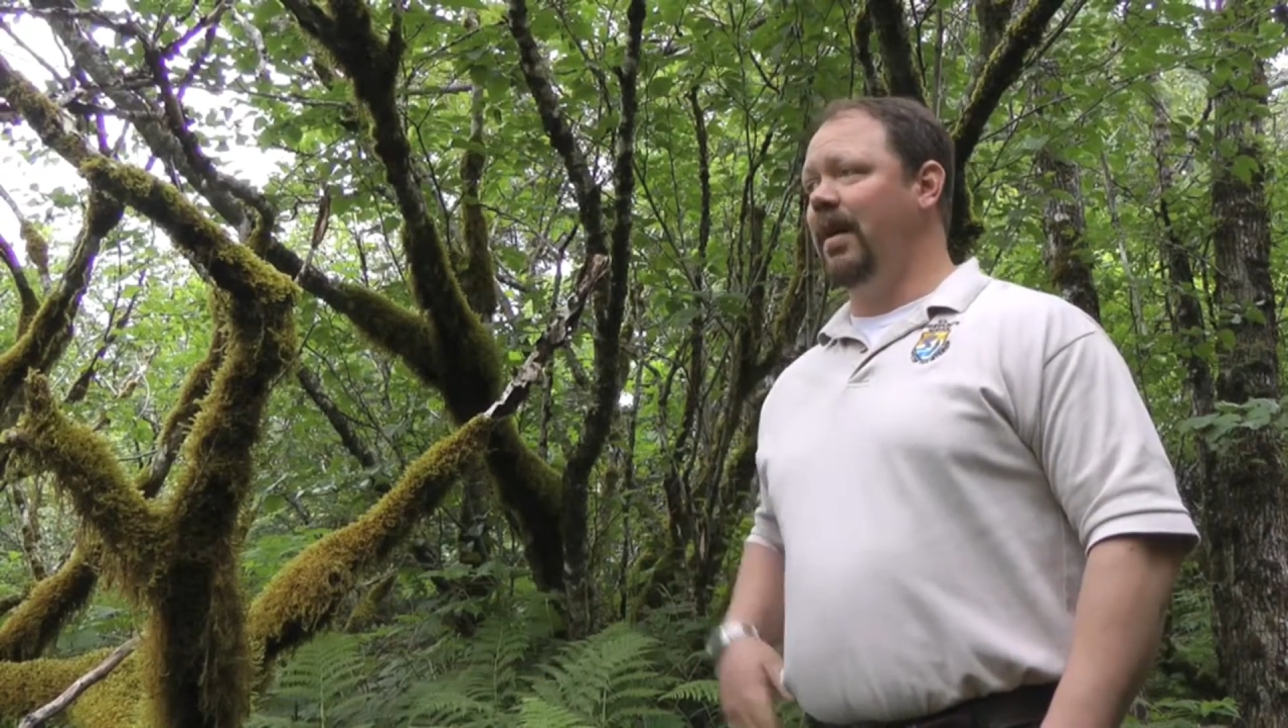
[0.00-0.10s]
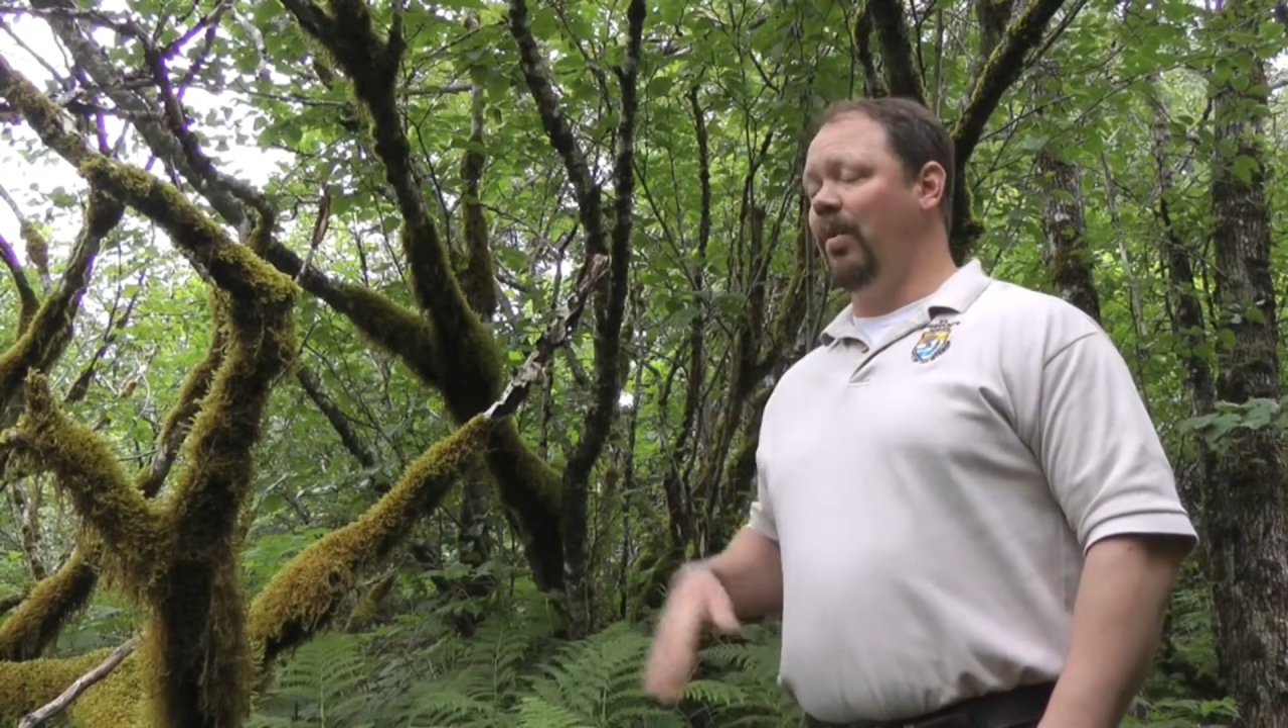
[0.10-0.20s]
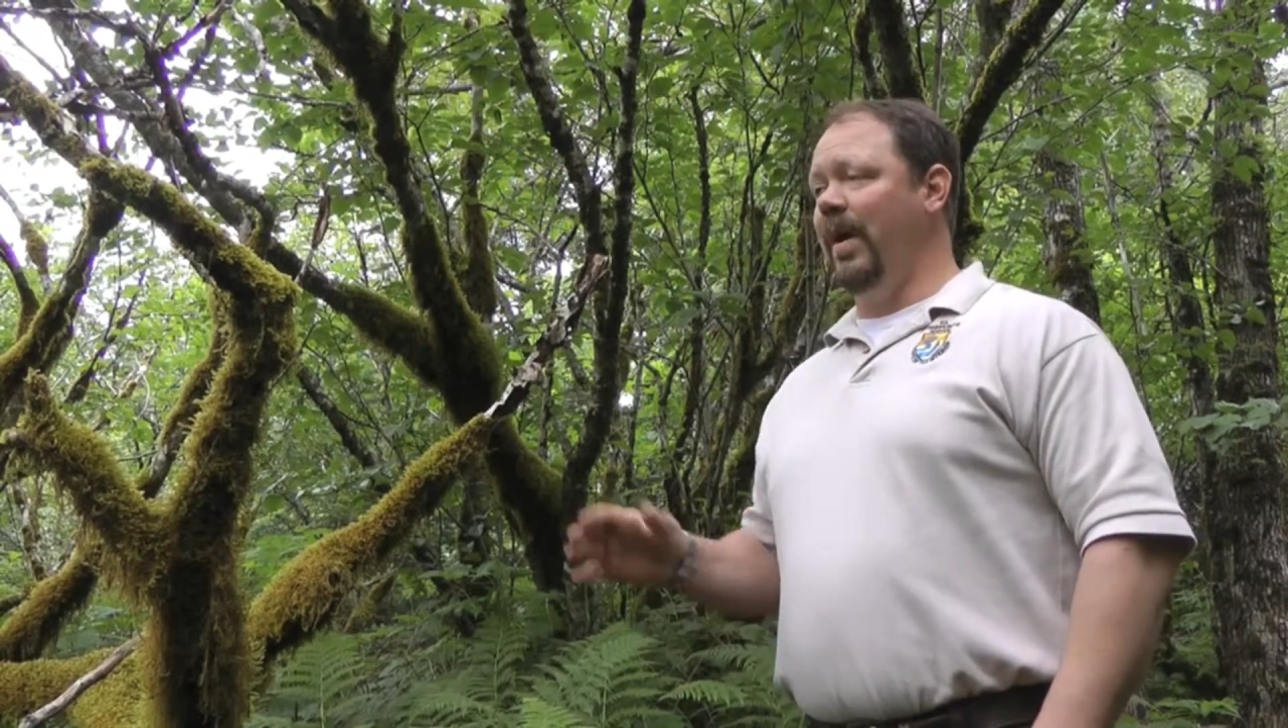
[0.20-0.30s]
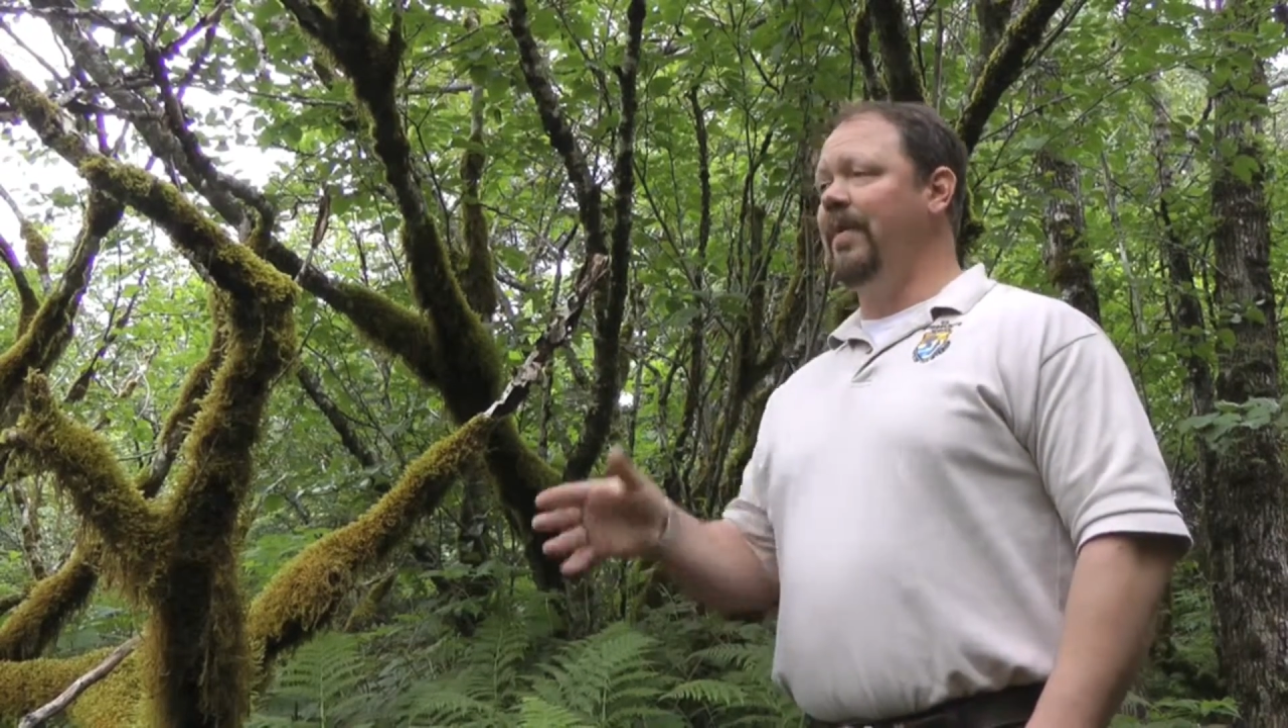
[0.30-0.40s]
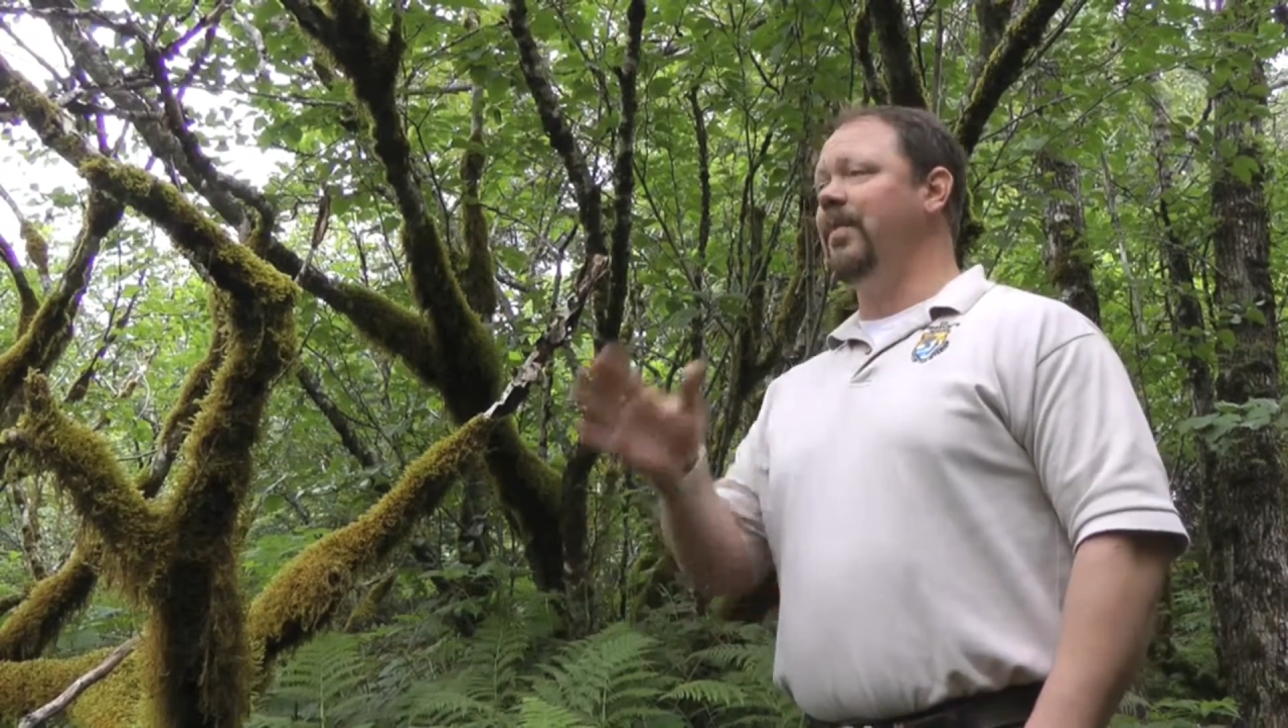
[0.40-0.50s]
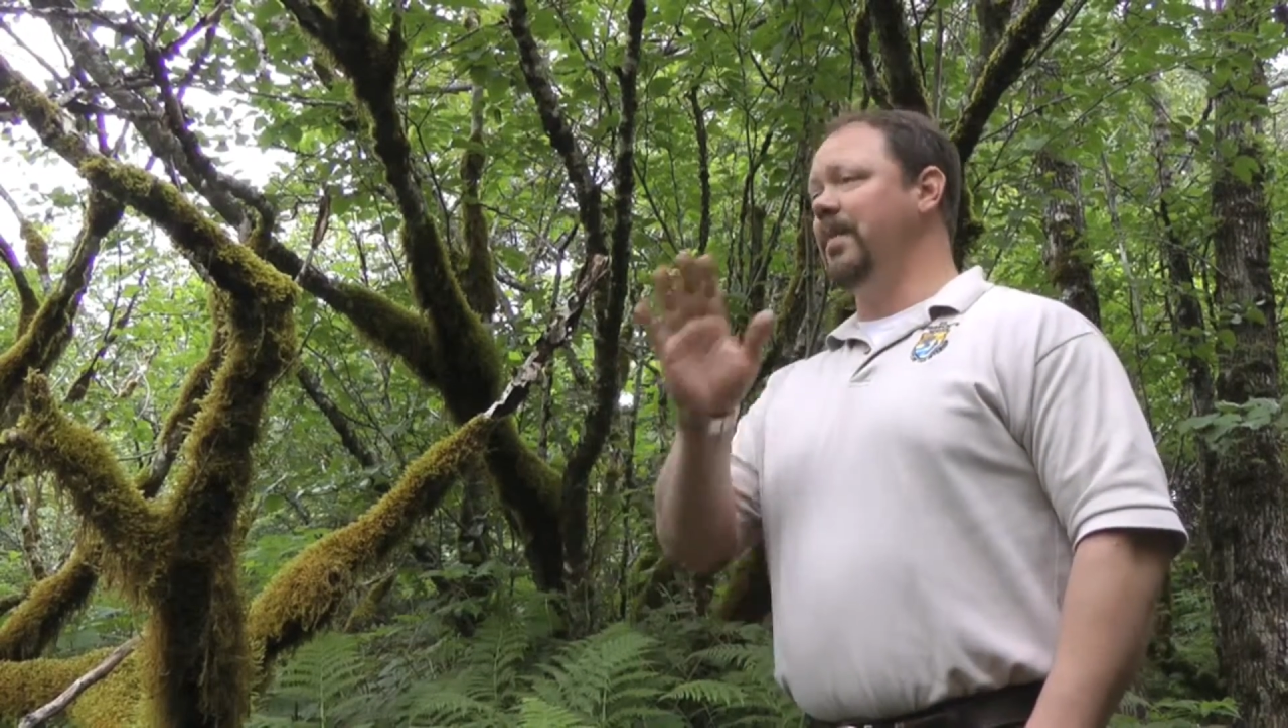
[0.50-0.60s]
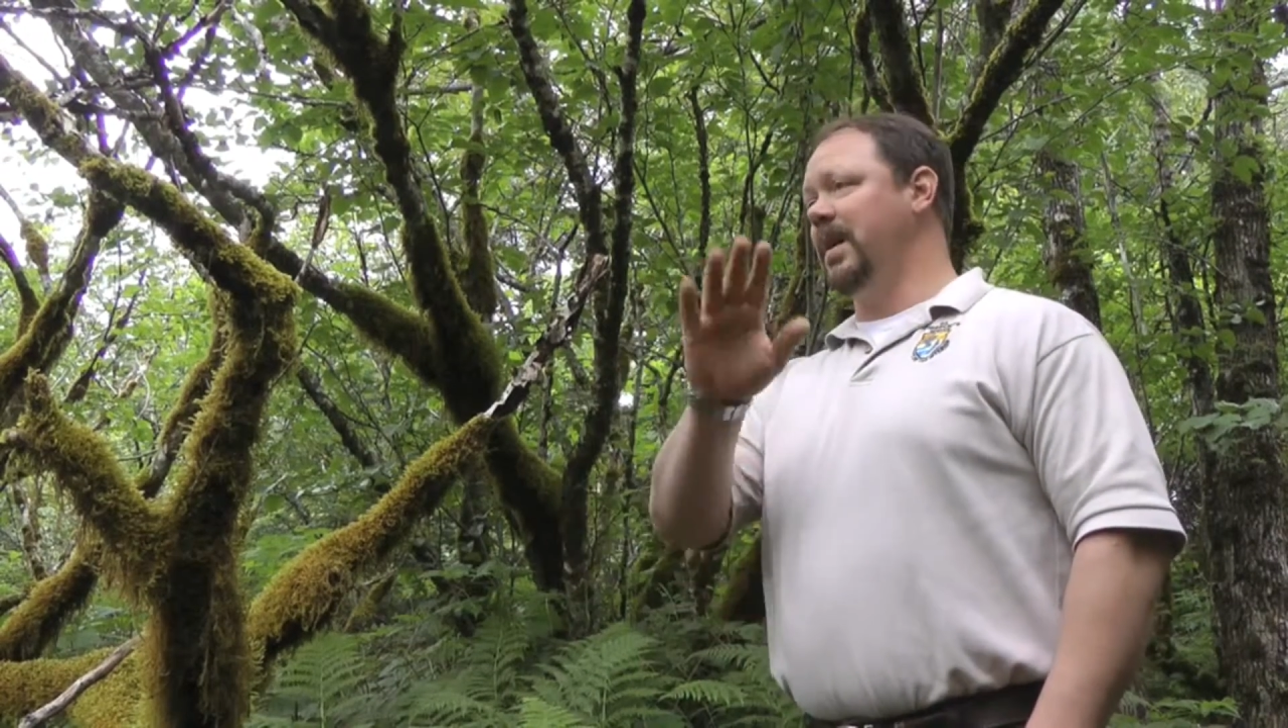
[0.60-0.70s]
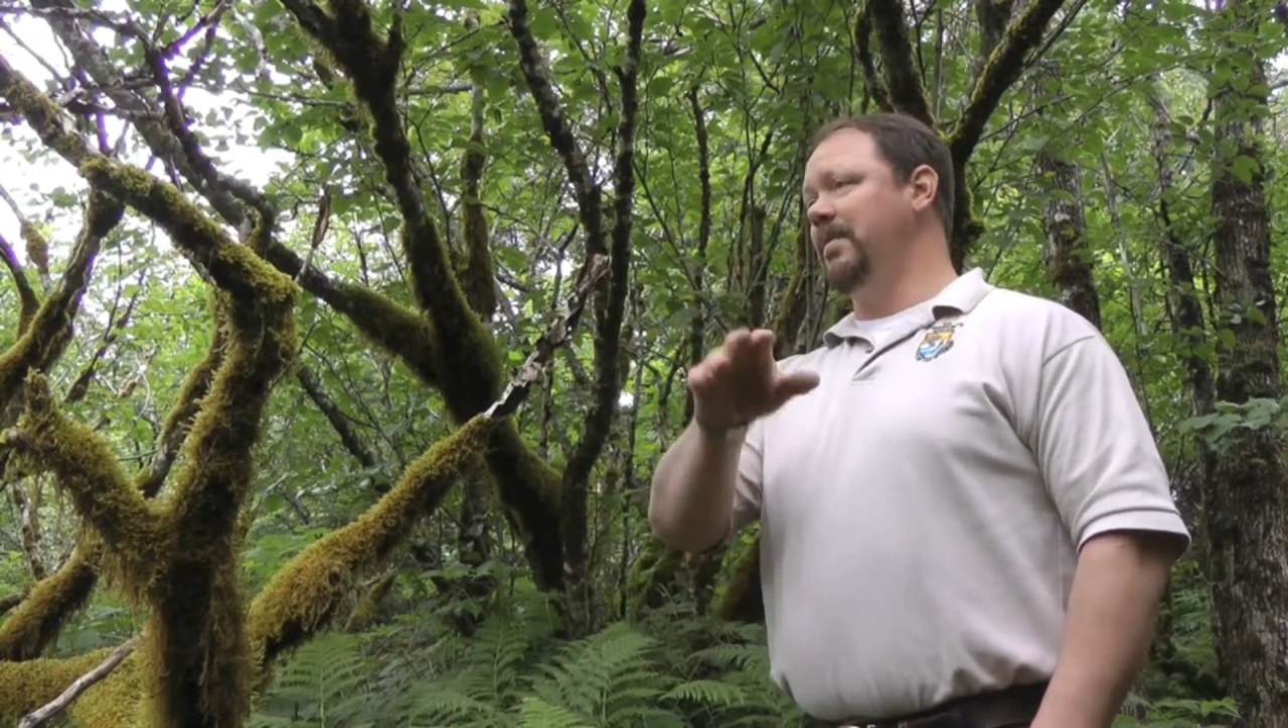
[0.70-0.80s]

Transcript: away from the